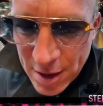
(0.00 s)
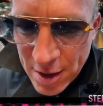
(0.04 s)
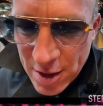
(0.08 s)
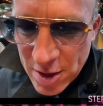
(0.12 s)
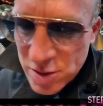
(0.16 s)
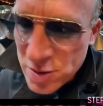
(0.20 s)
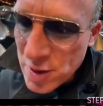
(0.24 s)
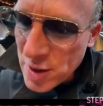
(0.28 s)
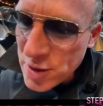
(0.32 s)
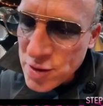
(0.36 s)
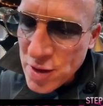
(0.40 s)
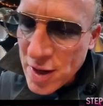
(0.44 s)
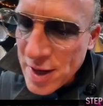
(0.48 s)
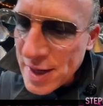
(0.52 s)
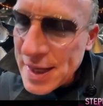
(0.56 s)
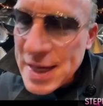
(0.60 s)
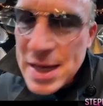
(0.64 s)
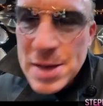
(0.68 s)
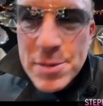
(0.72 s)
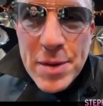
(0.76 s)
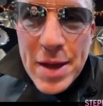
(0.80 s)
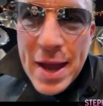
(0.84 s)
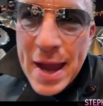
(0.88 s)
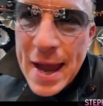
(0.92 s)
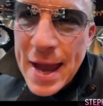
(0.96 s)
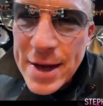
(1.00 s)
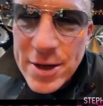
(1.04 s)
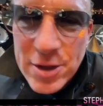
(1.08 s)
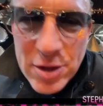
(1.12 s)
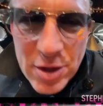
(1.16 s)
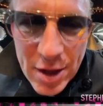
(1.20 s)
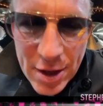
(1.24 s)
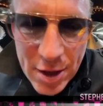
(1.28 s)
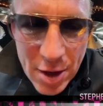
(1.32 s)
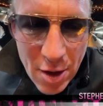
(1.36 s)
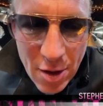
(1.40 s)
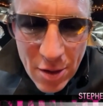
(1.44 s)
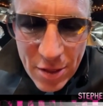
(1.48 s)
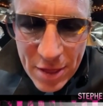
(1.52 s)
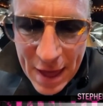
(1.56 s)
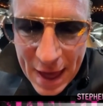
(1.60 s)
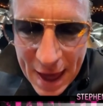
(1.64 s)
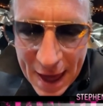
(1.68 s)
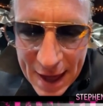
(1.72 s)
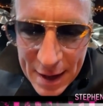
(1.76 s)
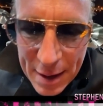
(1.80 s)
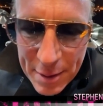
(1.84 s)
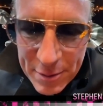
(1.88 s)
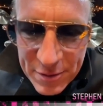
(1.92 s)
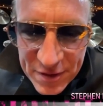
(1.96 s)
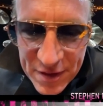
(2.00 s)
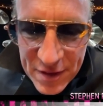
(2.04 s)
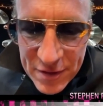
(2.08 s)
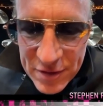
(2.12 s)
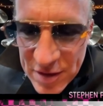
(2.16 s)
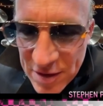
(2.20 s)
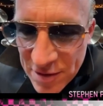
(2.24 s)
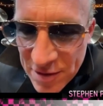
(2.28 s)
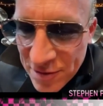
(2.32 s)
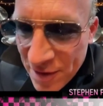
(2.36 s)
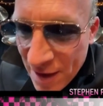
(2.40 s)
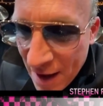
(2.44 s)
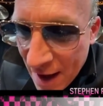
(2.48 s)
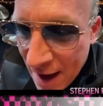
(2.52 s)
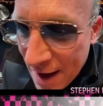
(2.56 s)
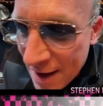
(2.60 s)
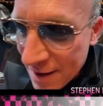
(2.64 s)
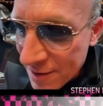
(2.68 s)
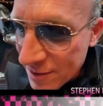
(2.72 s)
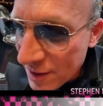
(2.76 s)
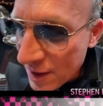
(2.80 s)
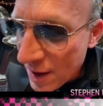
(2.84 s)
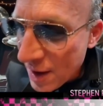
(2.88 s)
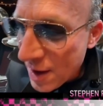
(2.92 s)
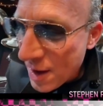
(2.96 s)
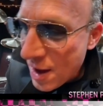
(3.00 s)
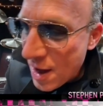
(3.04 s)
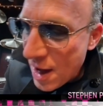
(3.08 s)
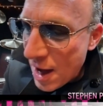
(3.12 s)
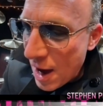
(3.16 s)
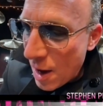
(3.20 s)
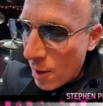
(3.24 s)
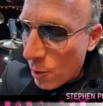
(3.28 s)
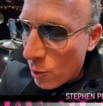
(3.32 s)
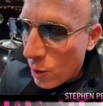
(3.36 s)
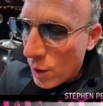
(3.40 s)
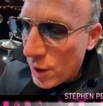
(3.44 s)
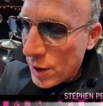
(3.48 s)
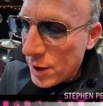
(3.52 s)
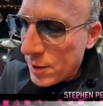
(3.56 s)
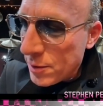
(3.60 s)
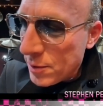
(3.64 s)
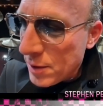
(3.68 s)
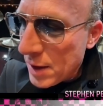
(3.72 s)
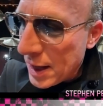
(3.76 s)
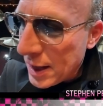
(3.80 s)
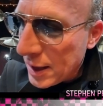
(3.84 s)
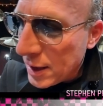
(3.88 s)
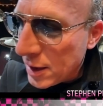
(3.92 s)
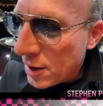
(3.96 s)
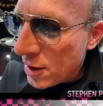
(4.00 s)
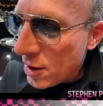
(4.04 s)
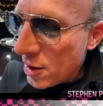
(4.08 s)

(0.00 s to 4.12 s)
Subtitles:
So I try to keep a handle on all that. I'm 55. I want to